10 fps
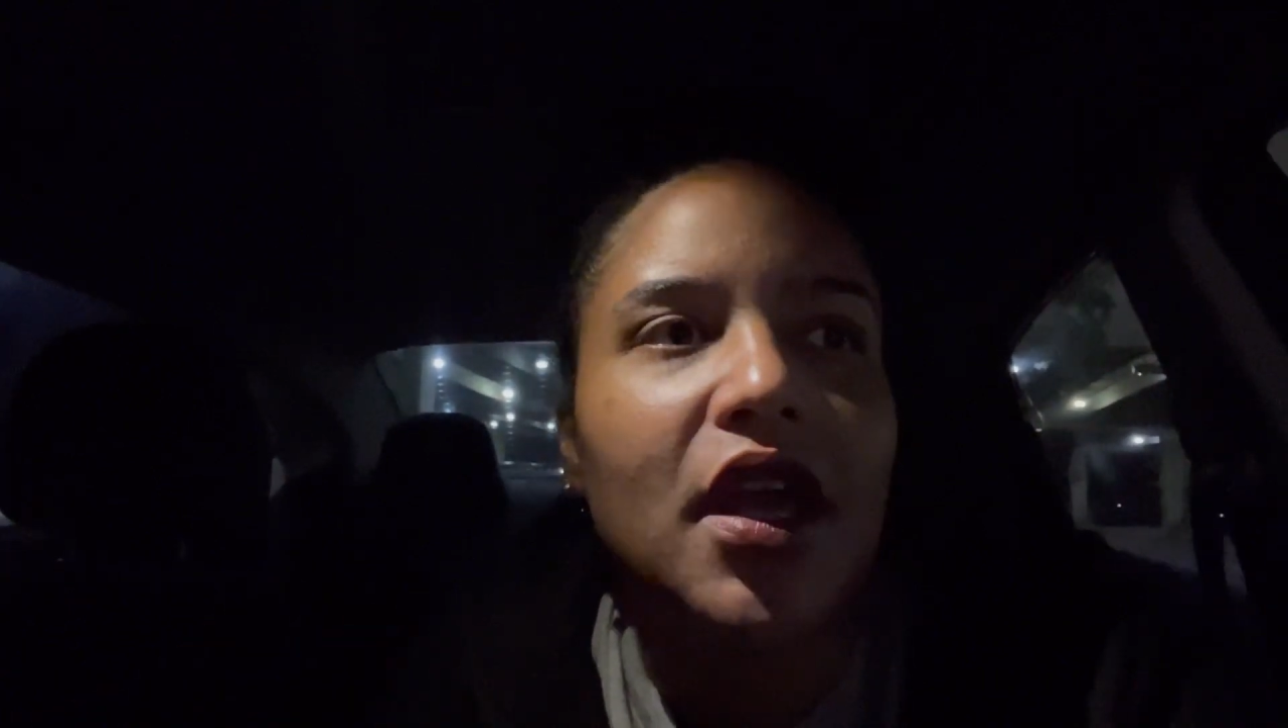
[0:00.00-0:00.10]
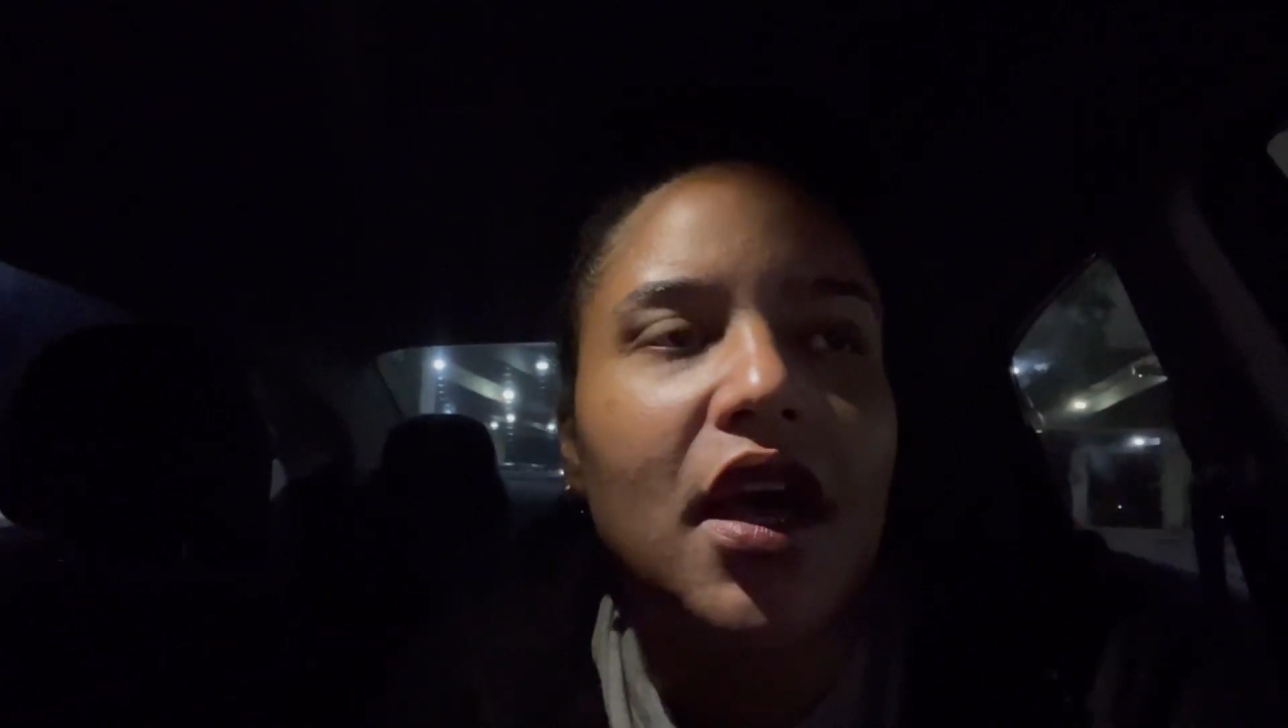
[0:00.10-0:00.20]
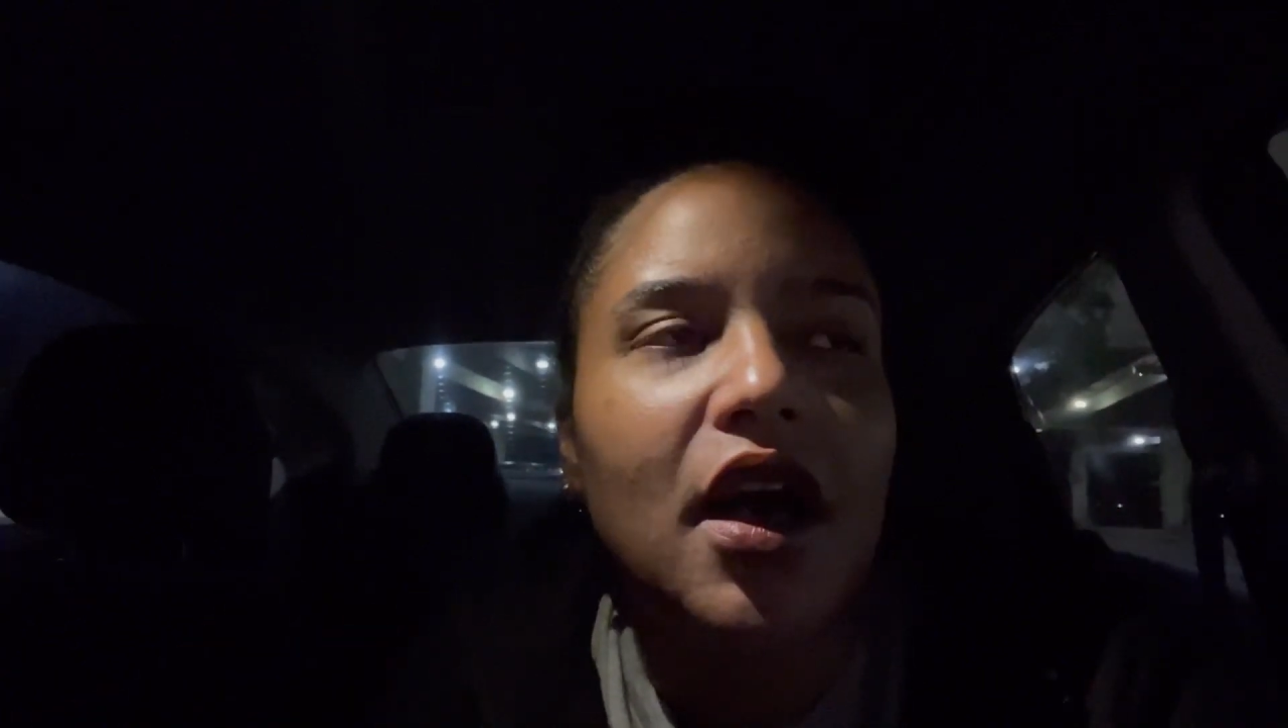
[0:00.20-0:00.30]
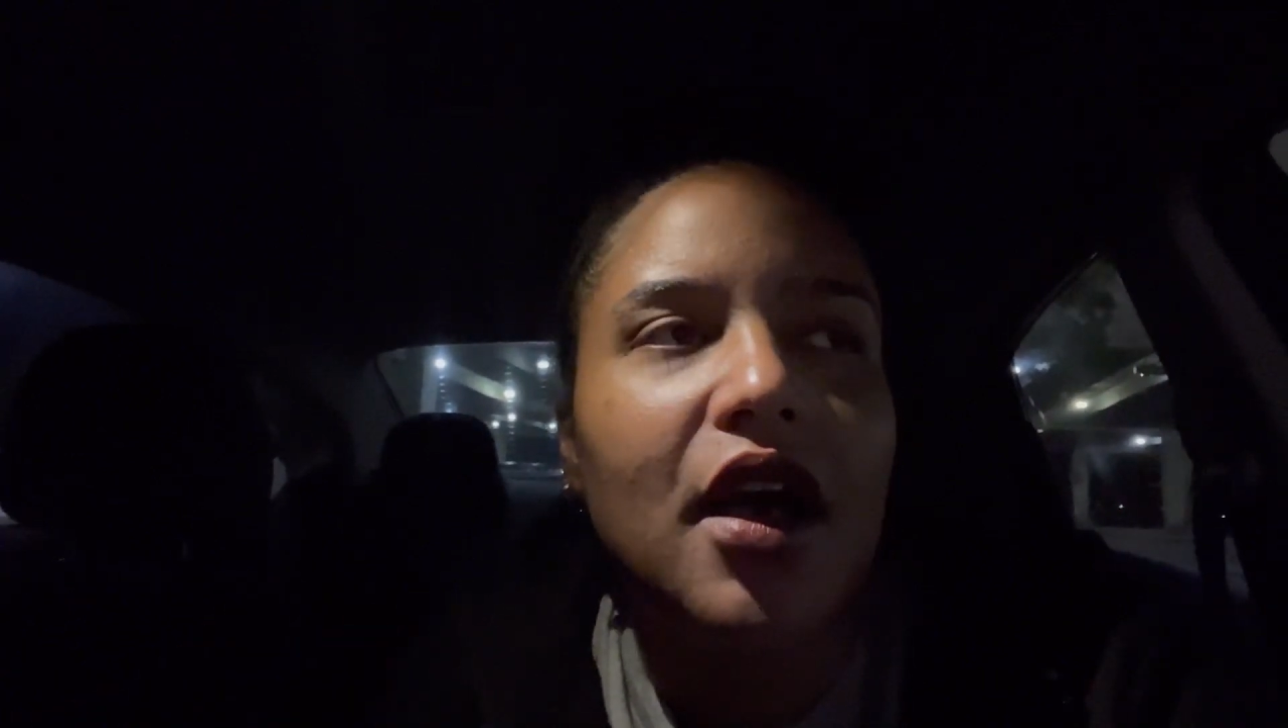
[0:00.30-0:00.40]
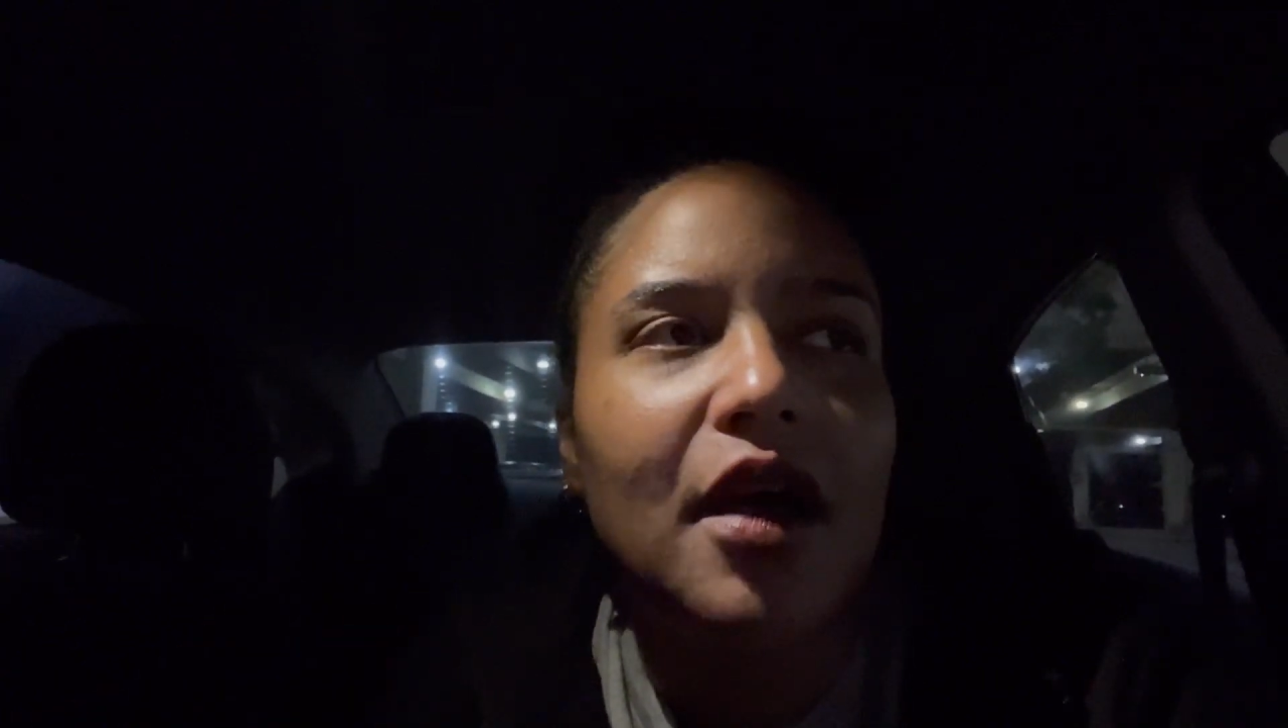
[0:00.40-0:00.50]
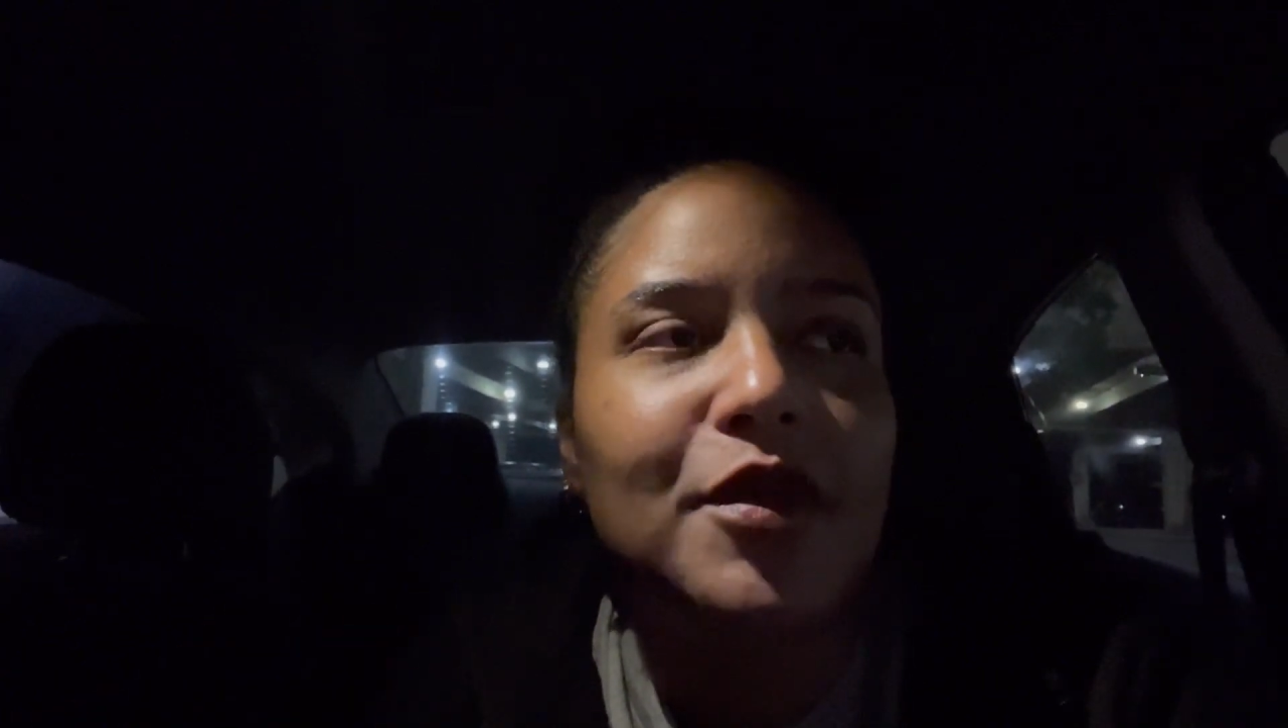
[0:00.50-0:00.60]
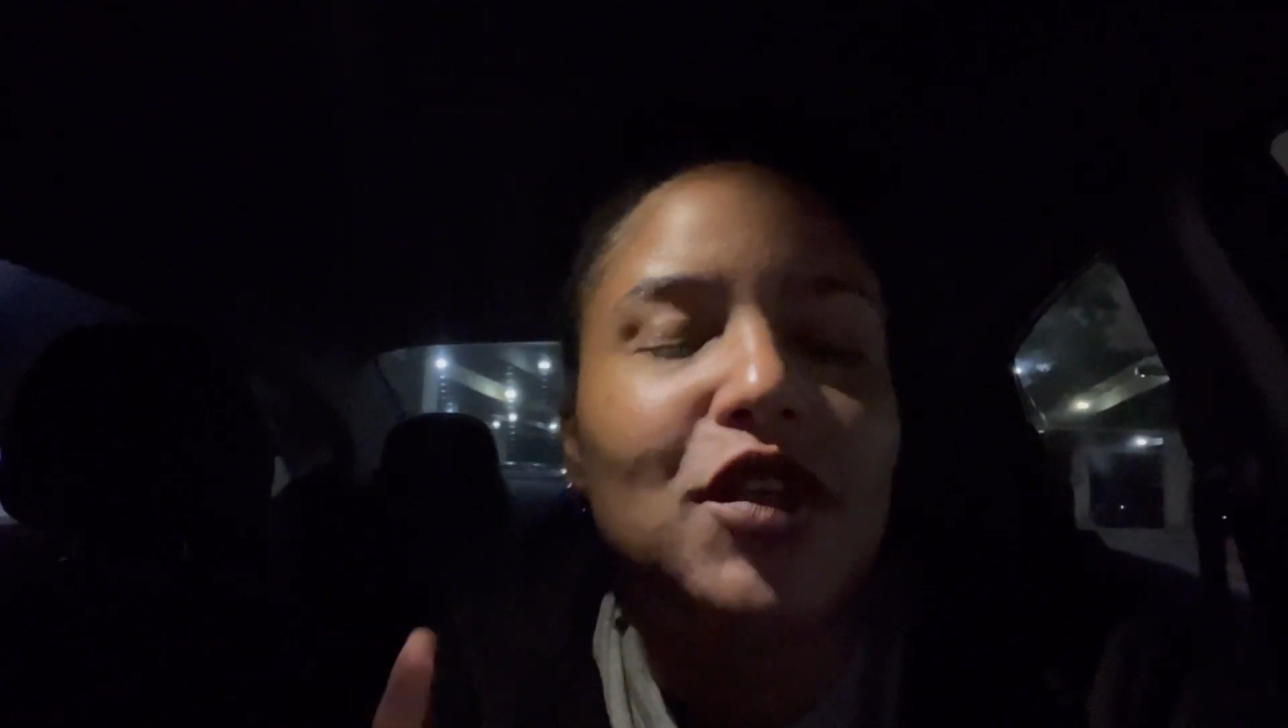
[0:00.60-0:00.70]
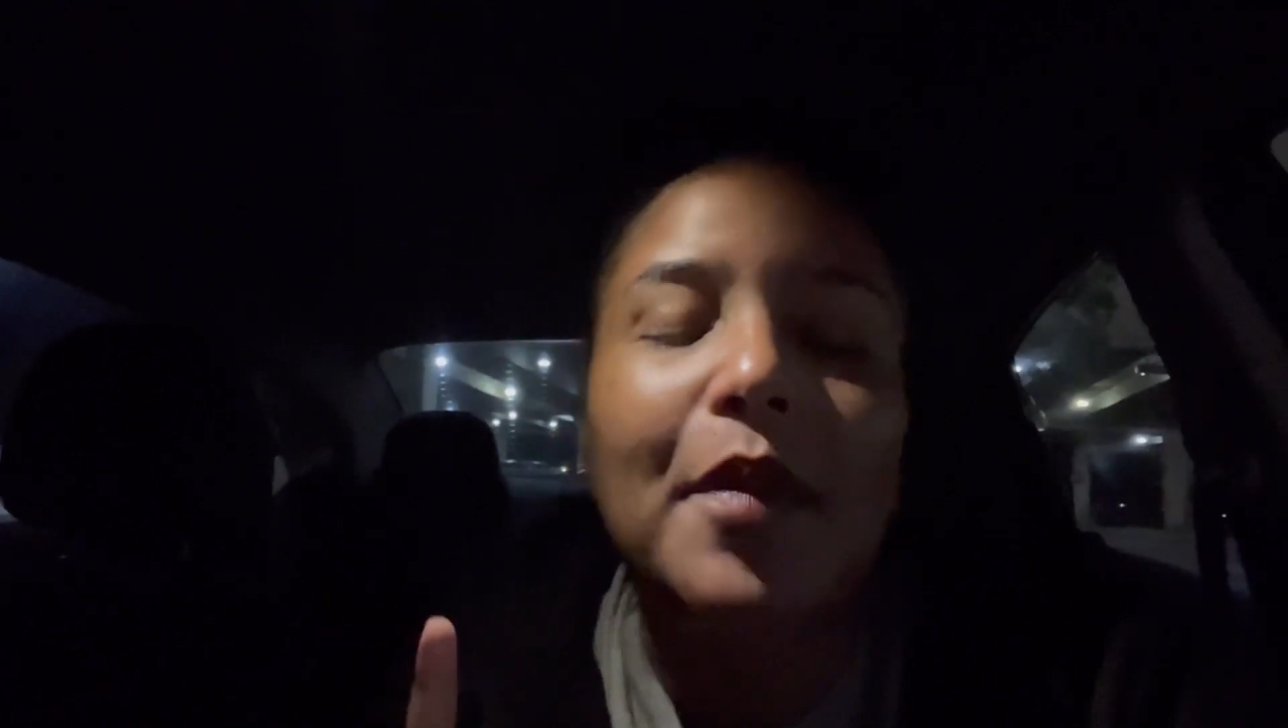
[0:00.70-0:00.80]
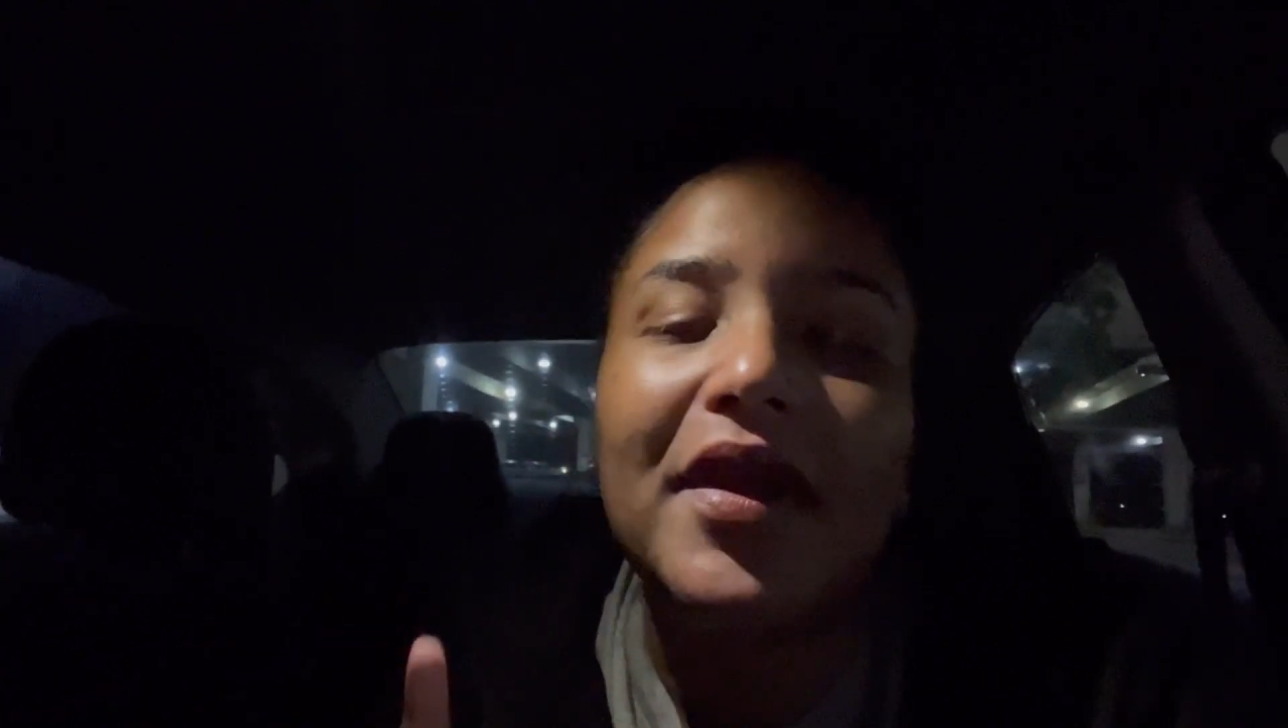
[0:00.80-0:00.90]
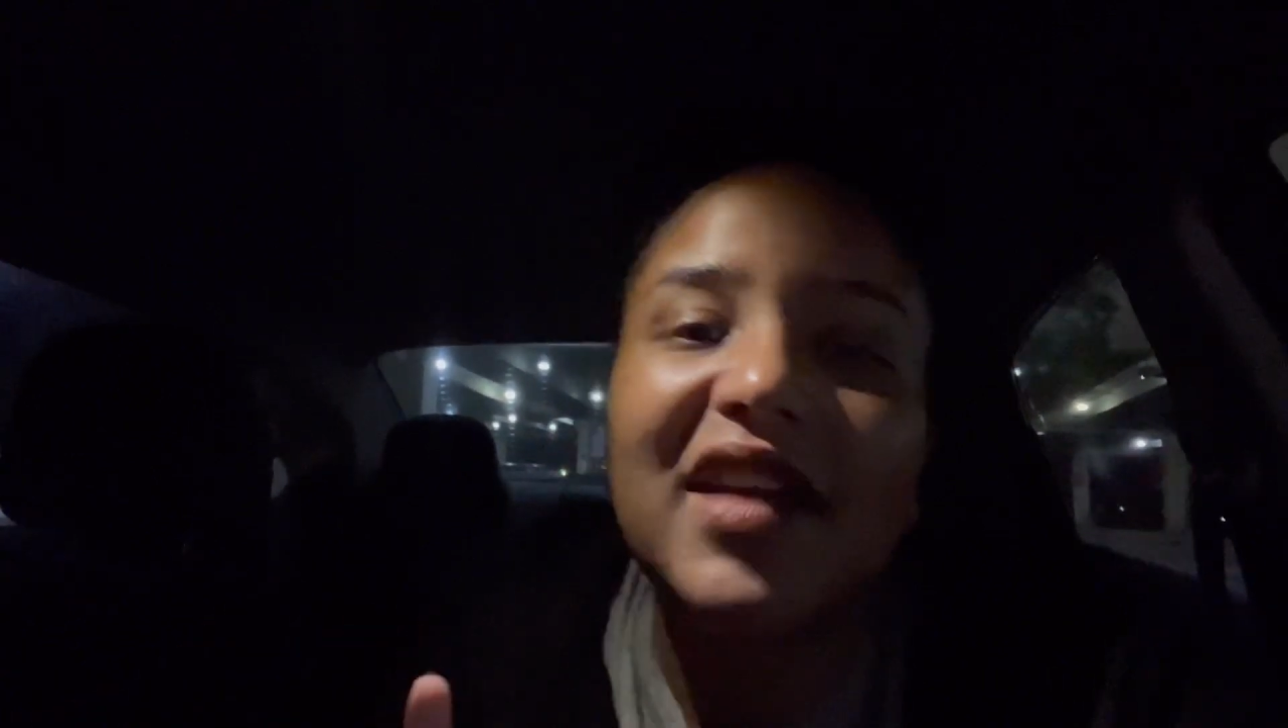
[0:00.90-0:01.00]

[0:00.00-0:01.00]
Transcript: So I'm gonna